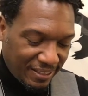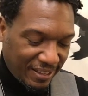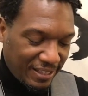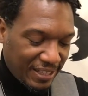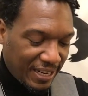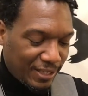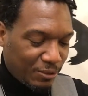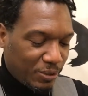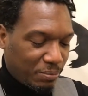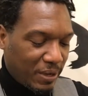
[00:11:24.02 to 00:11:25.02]
thing that I
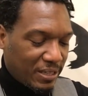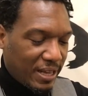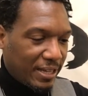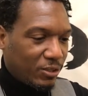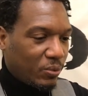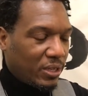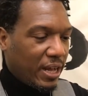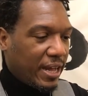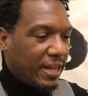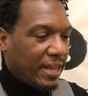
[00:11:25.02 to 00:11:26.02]
do with my clients when
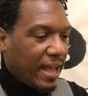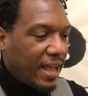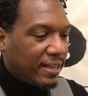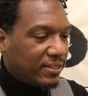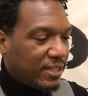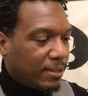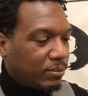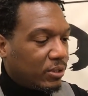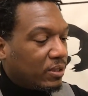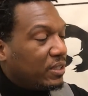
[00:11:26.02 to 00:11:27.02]
I ask
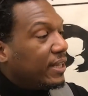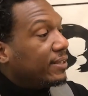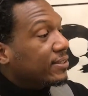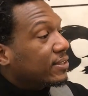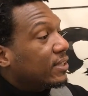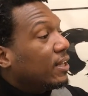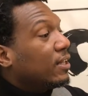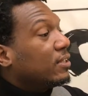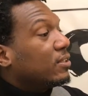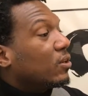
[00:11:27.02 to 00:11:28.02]
them to list
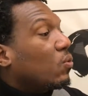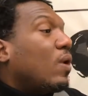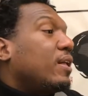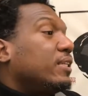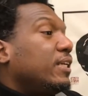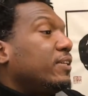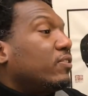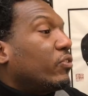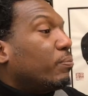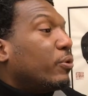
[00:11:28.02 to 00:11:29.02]
the qualities
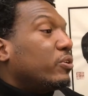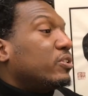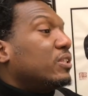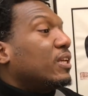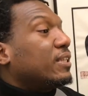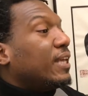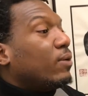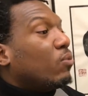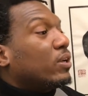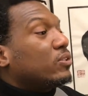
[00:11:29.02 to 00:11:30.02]
of the person that they
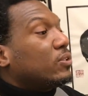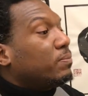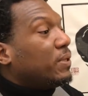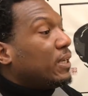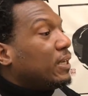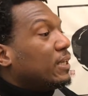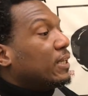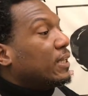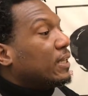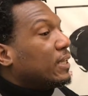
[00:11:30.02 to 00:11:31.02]
want to be
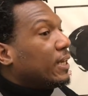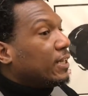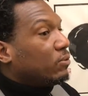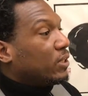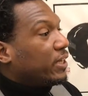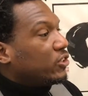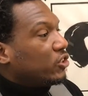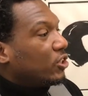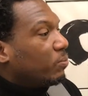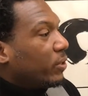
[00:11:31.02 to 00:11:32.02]
in a
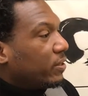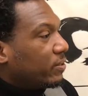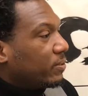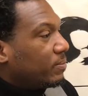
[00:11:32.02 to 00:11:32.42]
relationship with.